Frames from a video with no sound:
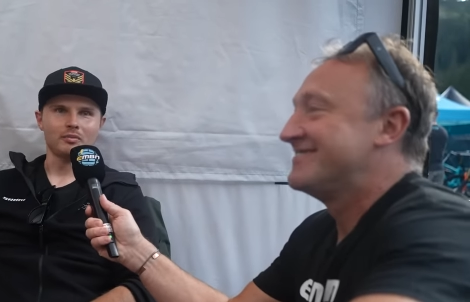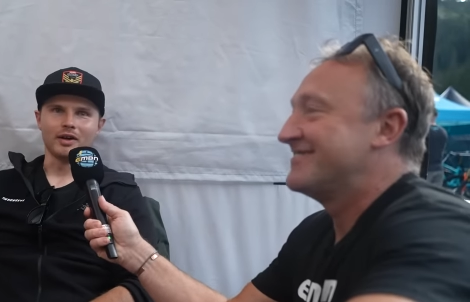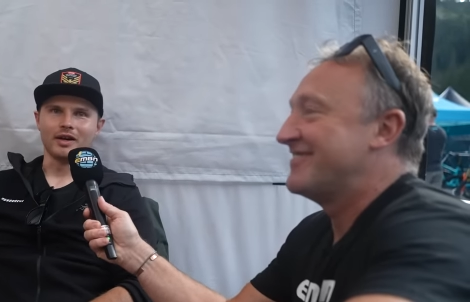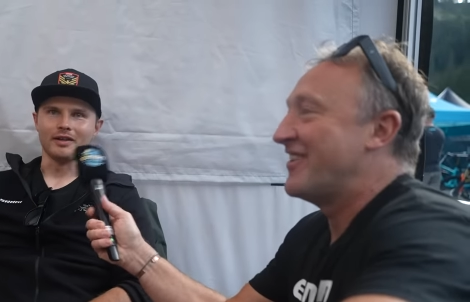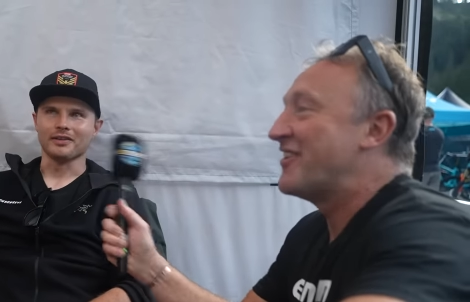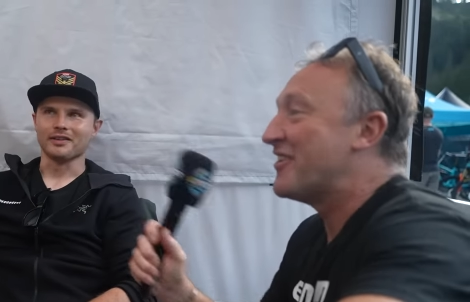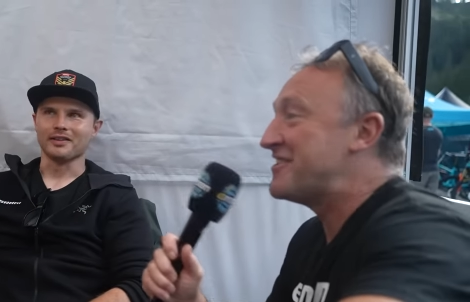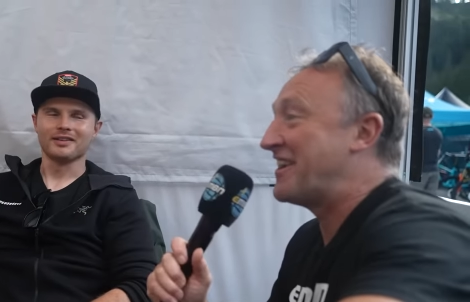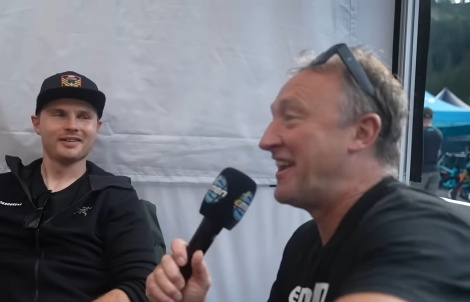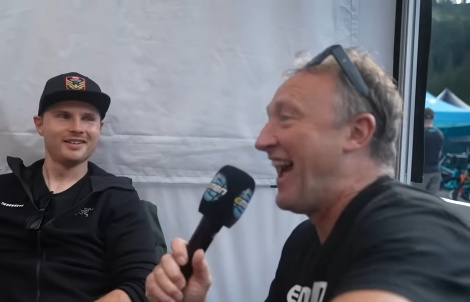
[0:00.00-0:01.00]
Speaker 1: but of
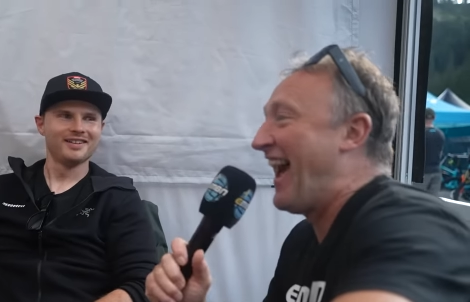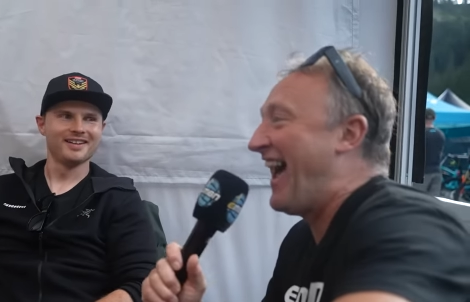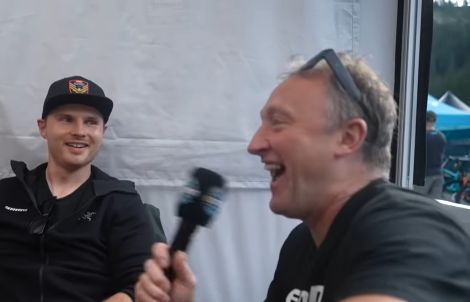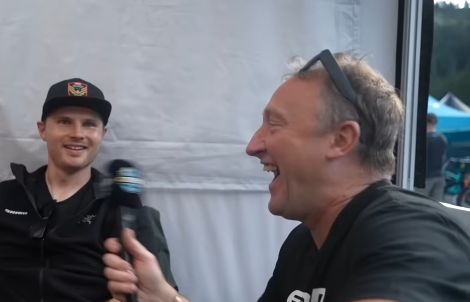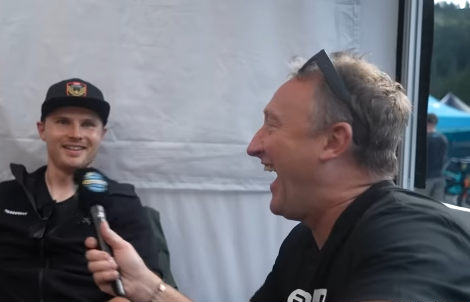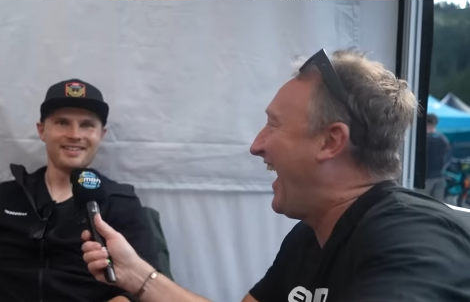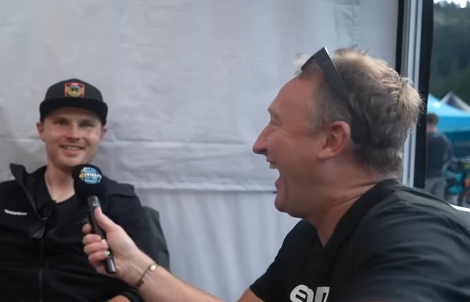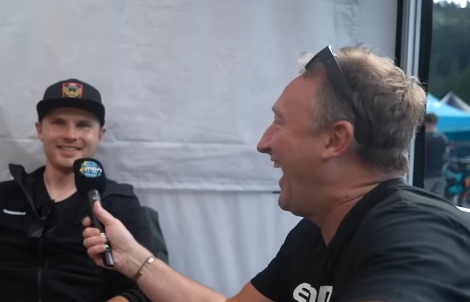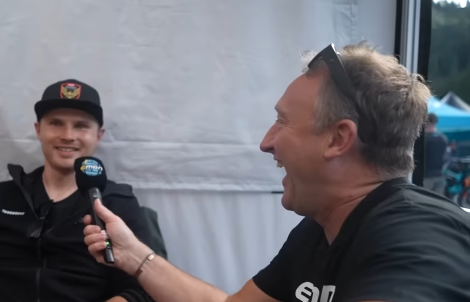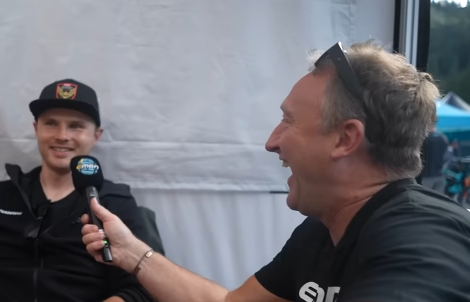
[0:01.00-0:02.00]
course,
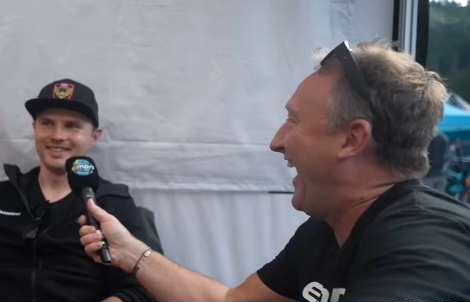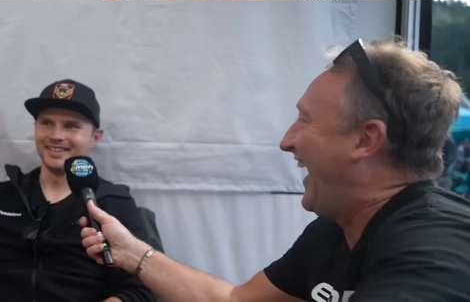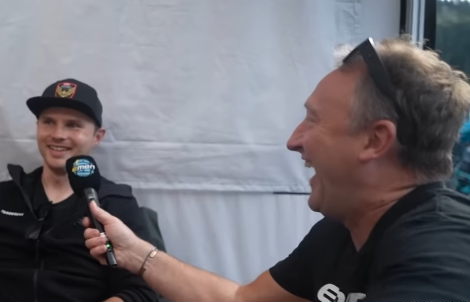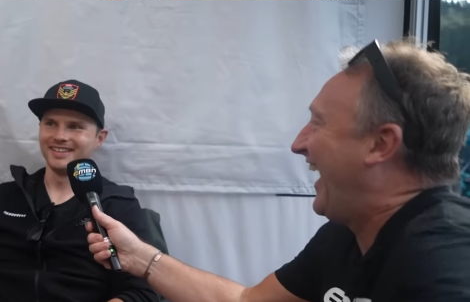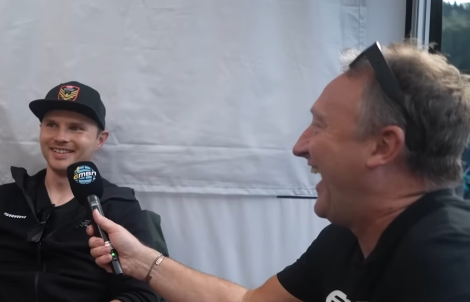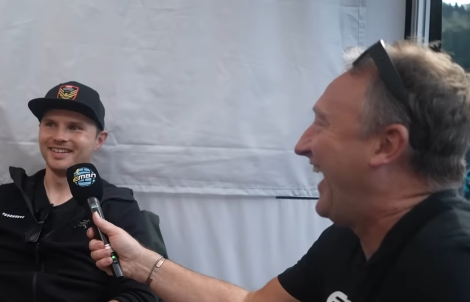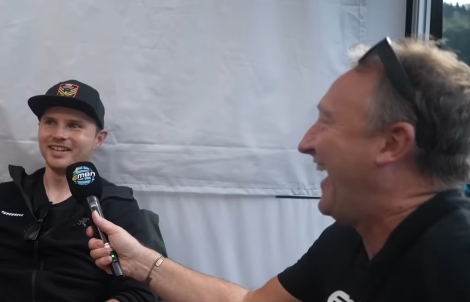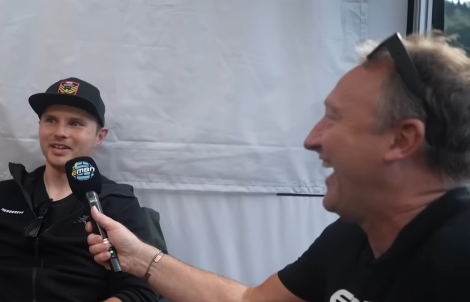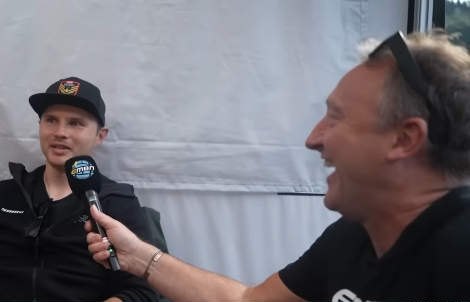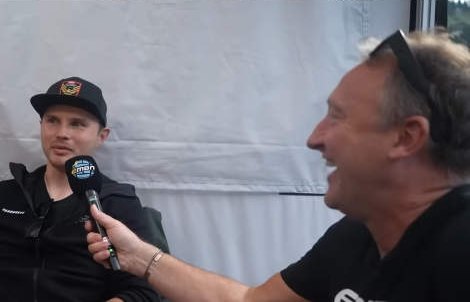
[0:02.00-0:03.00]
uh,
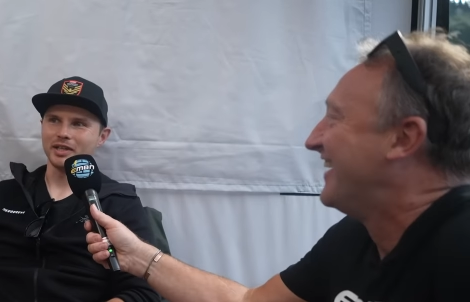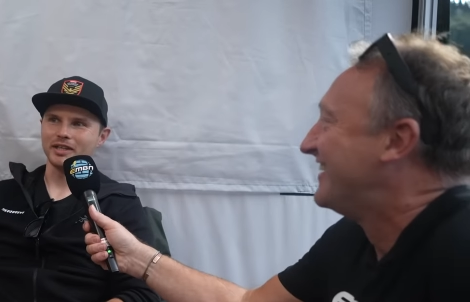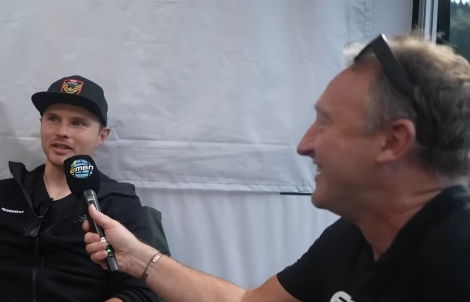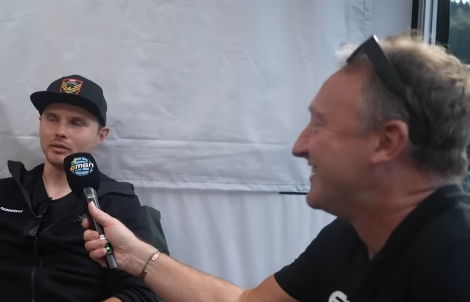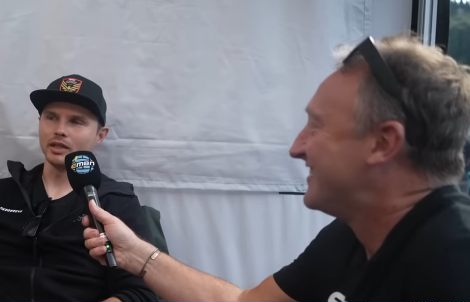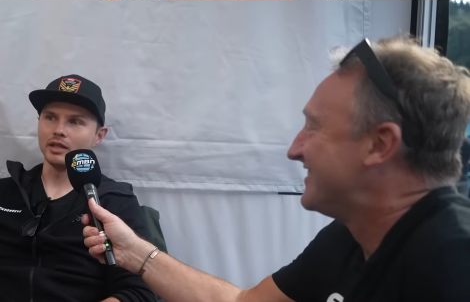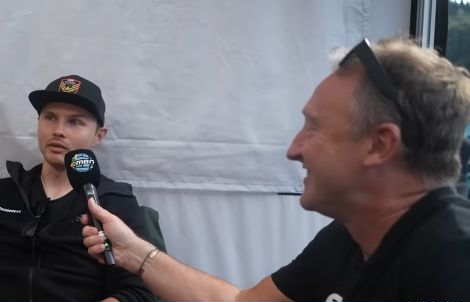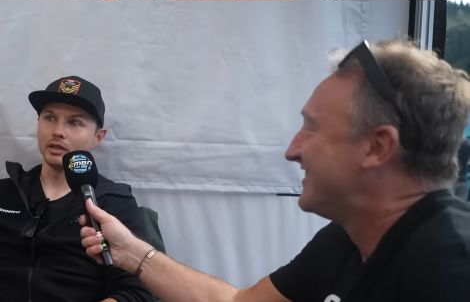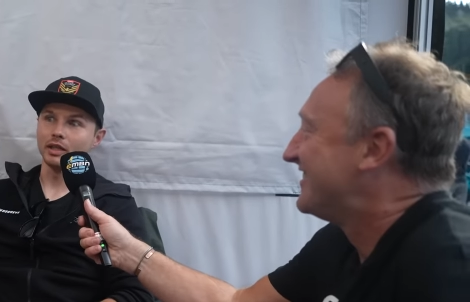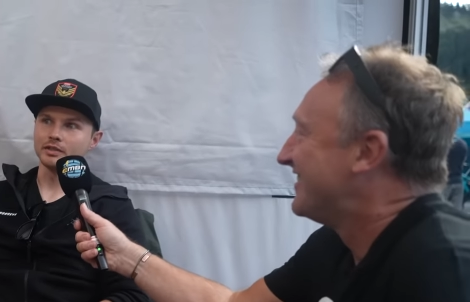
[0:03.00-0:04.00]
we
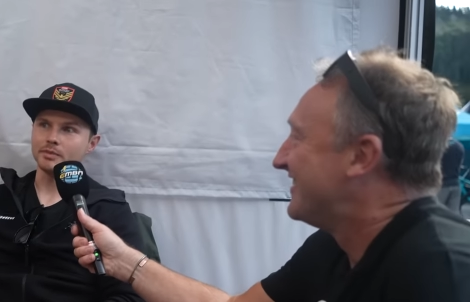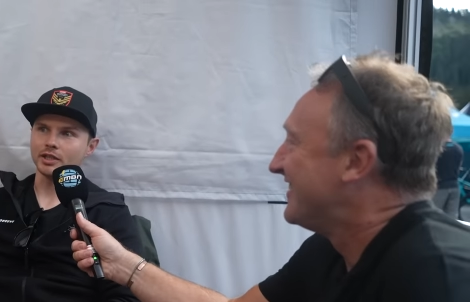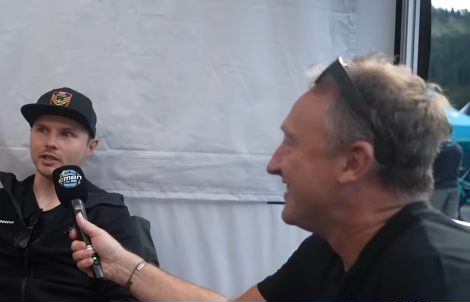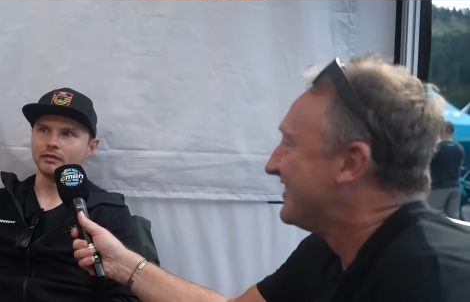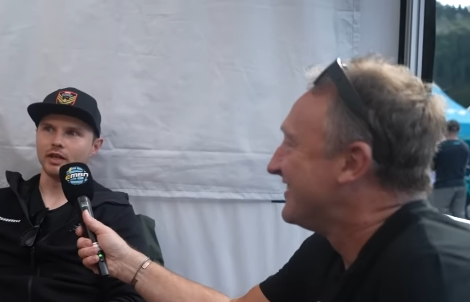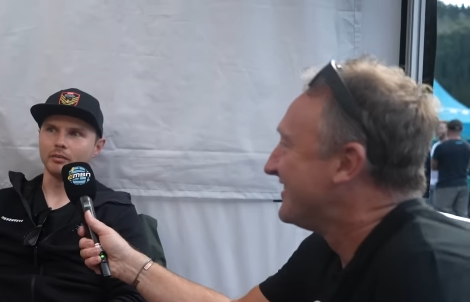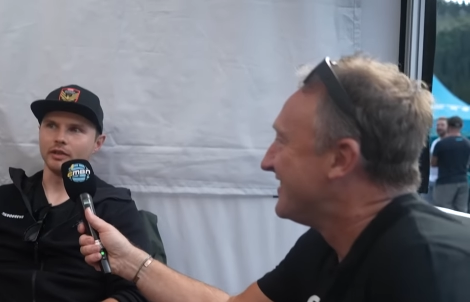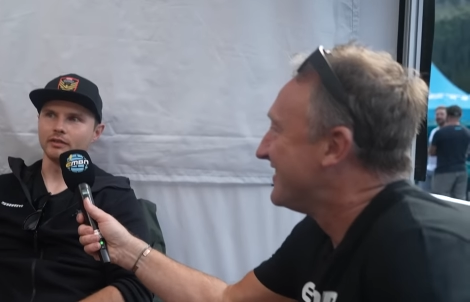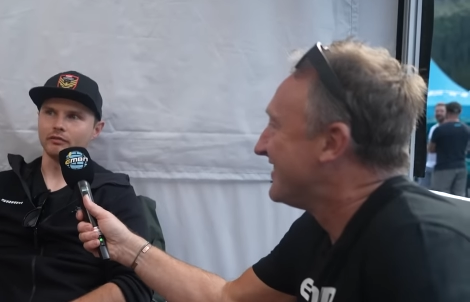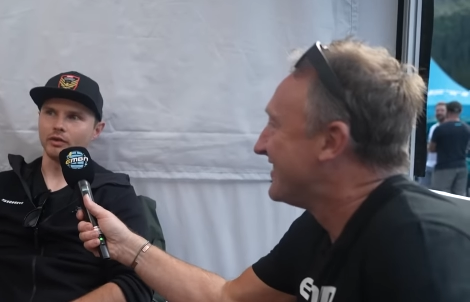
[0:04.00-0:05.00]
we especially developed
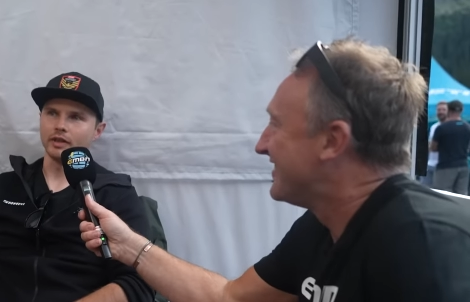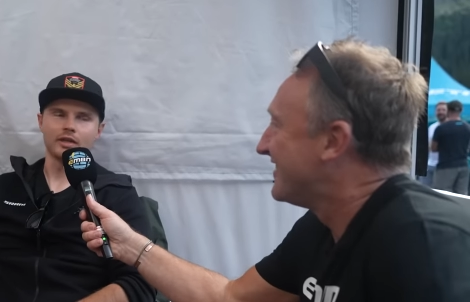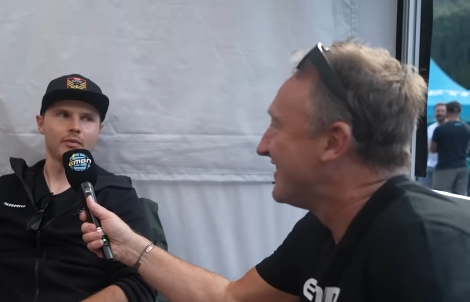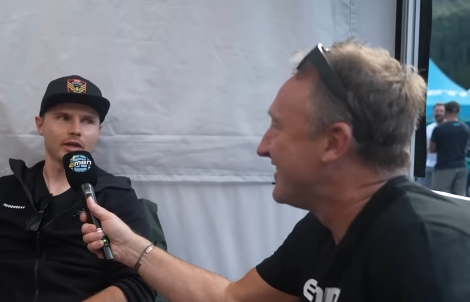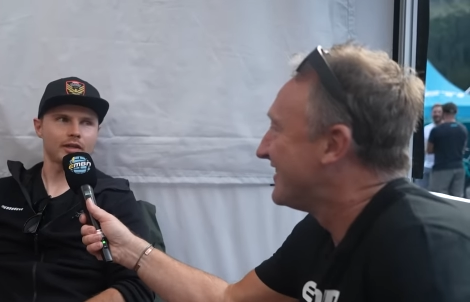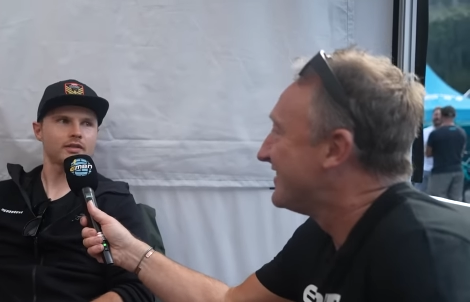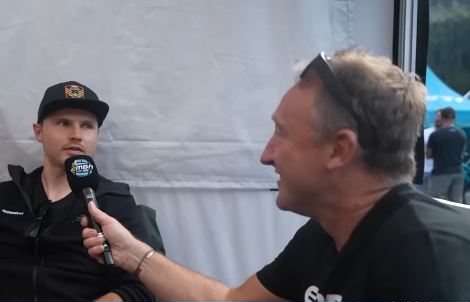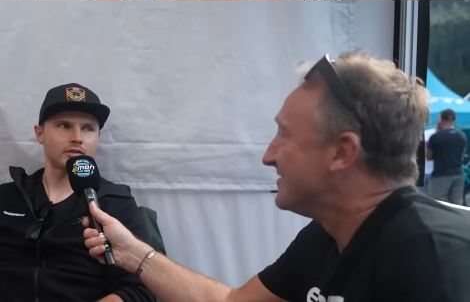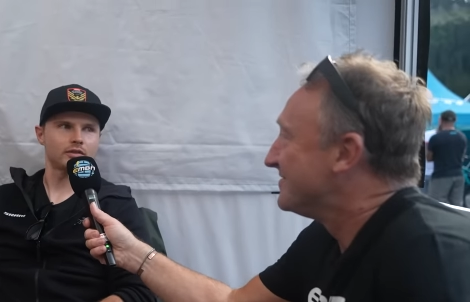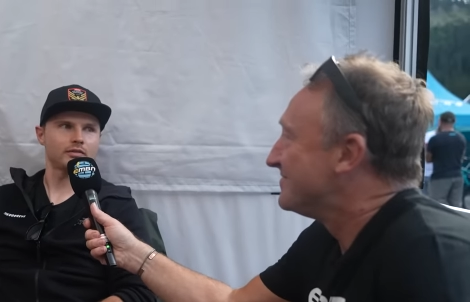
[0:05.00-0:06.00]
it for the e-bike,
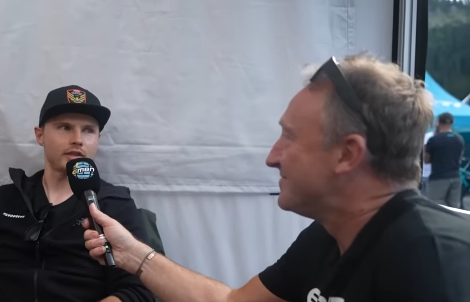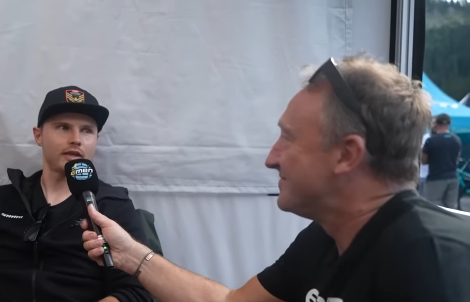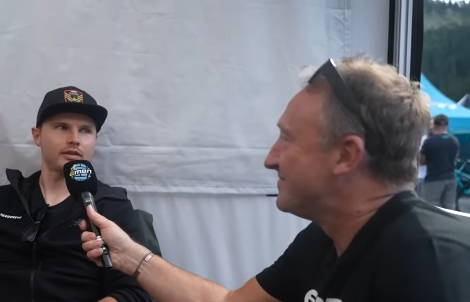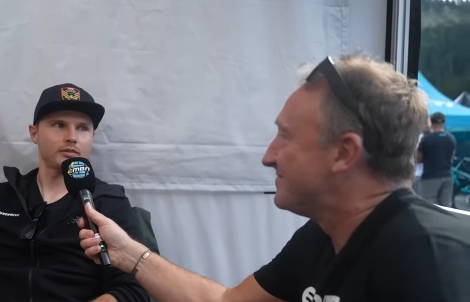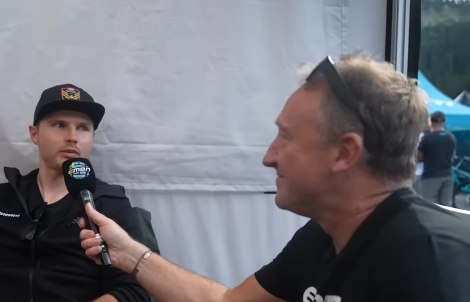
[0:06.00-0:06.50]
so yeah, it